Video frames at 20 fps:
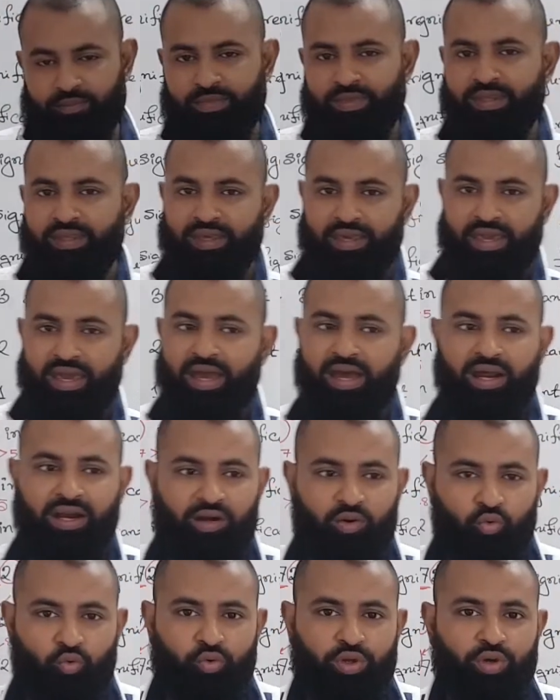
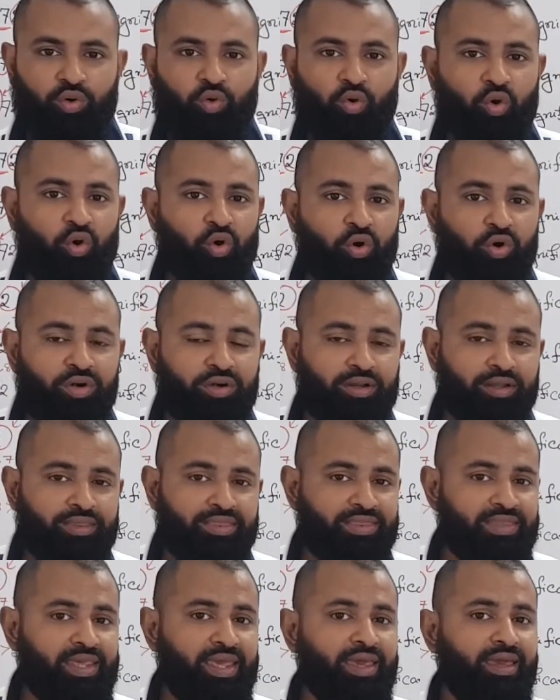Here we won't
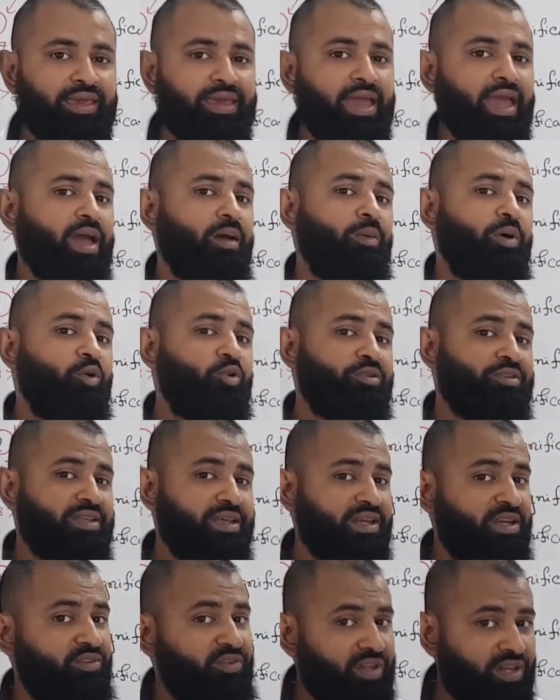think about
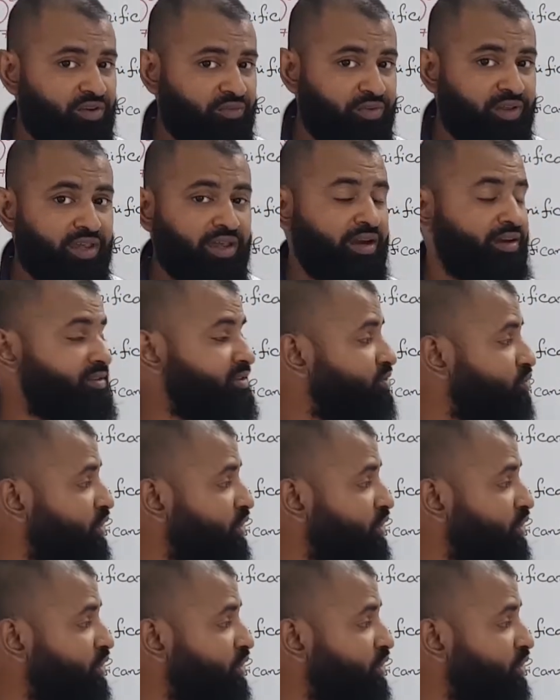significant figures.